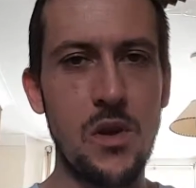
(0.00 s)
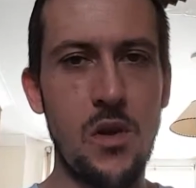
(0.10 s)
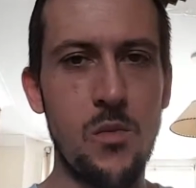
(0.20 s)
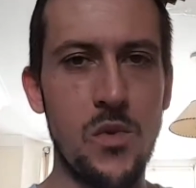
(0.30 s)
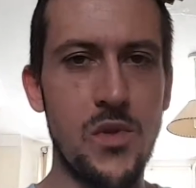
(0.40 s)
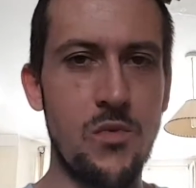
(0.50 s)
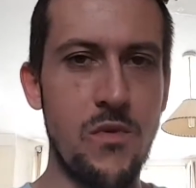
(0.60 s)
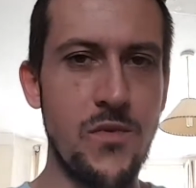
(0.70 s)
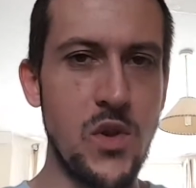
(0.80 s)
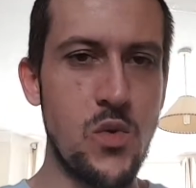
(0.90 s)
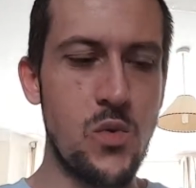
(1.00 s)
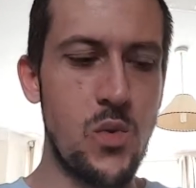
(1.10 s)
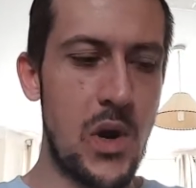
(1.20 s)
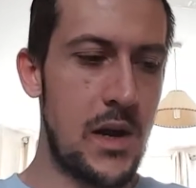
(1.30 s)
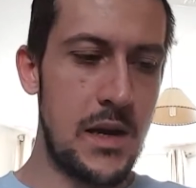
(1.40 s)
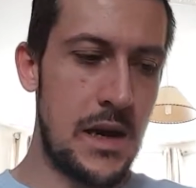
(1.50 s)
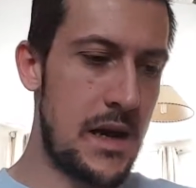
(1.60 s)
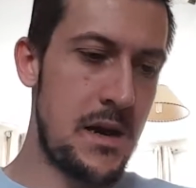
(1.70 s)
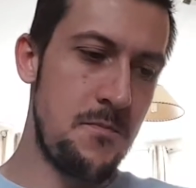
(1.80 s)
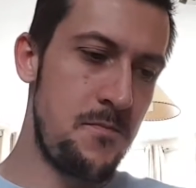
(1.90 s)
on with the review.
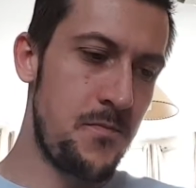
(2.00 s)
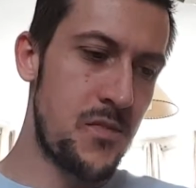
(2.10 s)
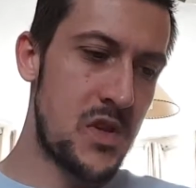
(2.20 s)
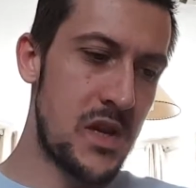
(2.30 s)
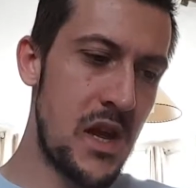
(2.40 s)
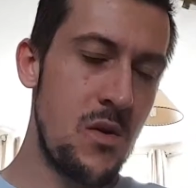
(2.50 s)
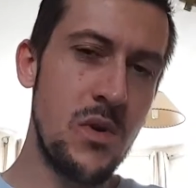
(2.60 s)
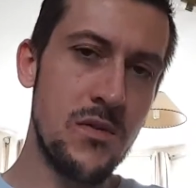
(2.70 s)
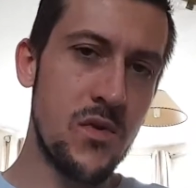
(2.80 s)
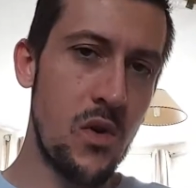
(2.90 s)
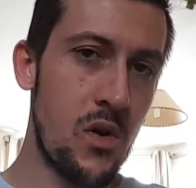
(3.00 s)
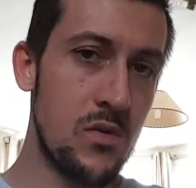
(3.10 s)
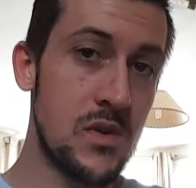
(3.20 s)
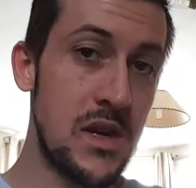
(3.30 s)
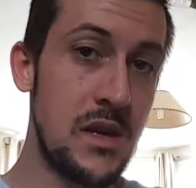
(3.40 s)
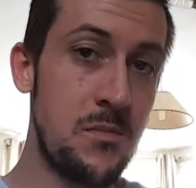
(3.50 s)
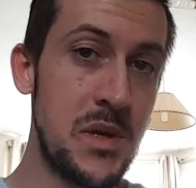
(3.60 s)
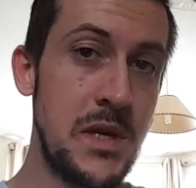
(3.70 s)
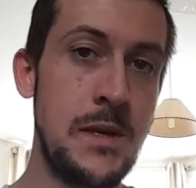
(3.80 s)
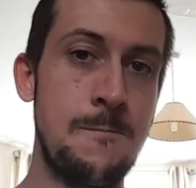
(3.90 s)
Today we have got
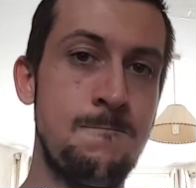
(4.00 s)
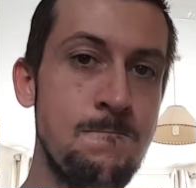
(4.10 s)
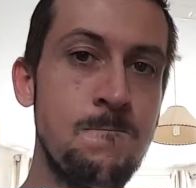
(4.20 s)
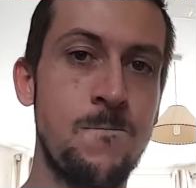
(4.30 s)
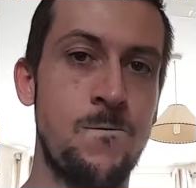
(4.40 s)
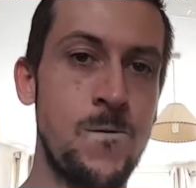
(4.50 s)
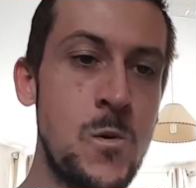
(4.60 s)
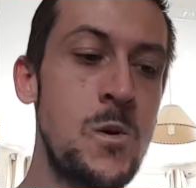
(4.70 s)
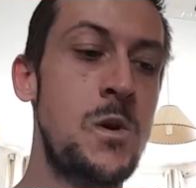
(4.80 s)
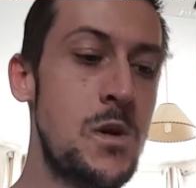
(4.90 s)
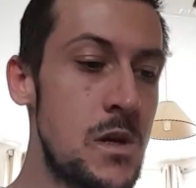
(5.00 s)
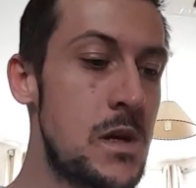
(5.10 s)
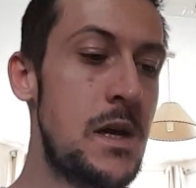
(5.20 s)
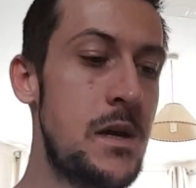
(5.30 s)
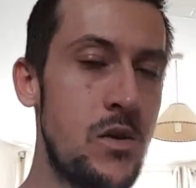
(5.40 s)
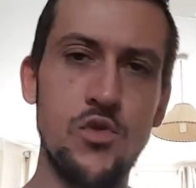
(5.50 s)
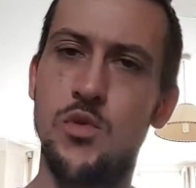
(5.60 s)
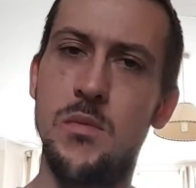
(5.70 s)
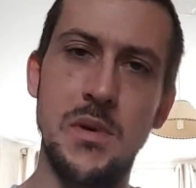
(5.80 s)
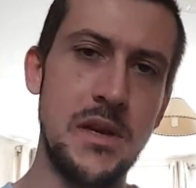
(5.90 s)
D&B, not
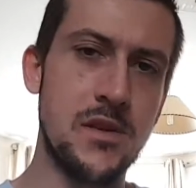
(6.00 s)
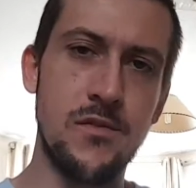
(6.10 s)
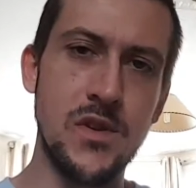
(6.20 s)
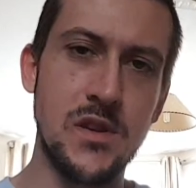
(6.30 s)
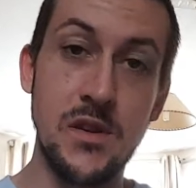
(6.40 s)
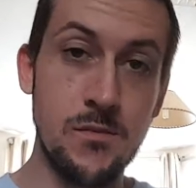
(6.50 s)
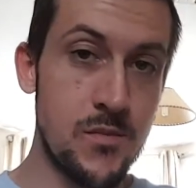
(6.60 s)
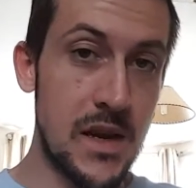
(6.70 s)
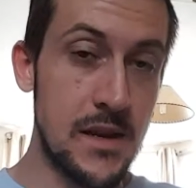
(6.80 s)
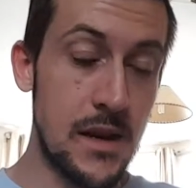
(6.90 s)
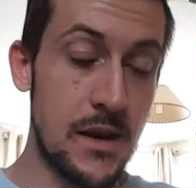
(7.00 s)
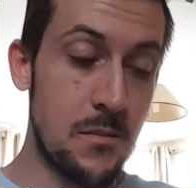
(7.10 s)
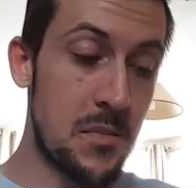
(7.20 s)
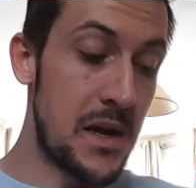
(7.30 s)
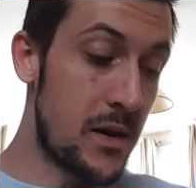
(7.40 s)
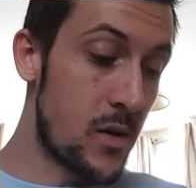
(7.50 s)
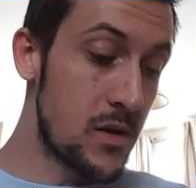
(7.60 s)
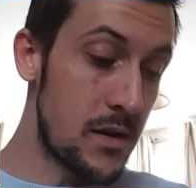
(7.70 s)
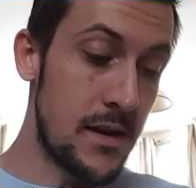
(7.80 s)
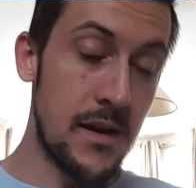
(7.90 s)
drum and bass obviously, dandelion and
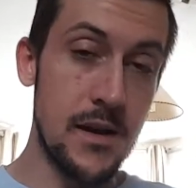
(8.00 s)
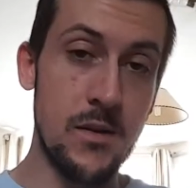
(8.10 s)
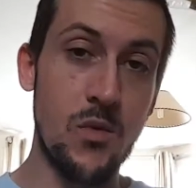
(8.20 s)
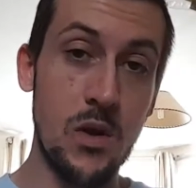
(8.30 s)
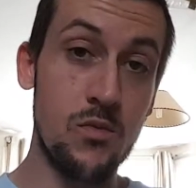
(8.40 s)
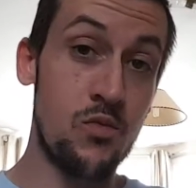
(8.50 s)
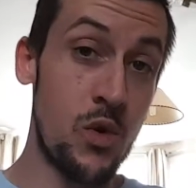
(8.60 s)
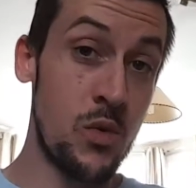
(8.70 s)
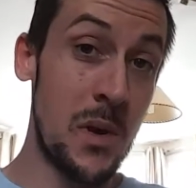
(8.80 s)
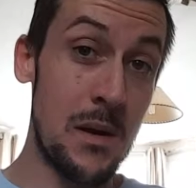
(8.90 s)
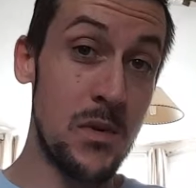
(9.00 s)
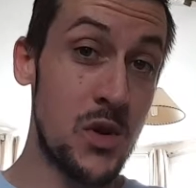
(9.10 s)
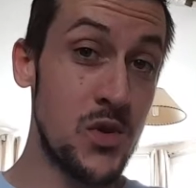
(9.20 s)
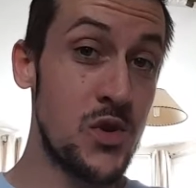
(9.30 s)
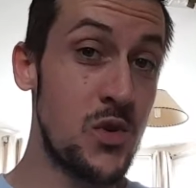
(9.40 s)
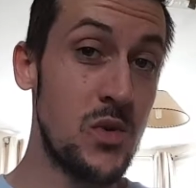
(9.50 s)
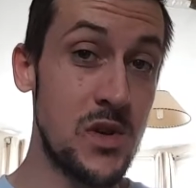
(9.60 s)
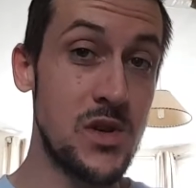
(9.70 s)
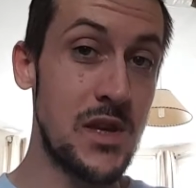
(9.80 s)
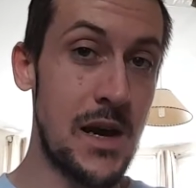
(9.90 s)
burdock, rhubarb and custard, which
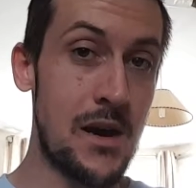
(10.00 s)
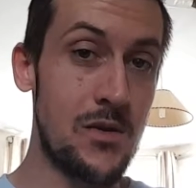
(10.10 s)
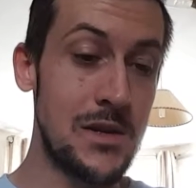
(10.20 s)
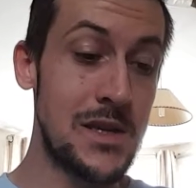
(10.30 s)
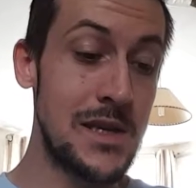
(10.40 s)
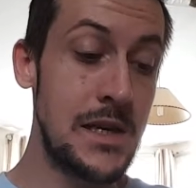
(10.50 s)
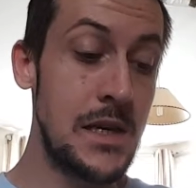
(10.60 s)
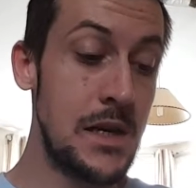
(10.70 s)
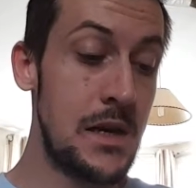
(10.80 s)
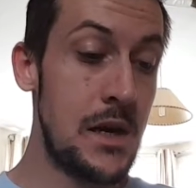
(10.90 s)
is the R and C,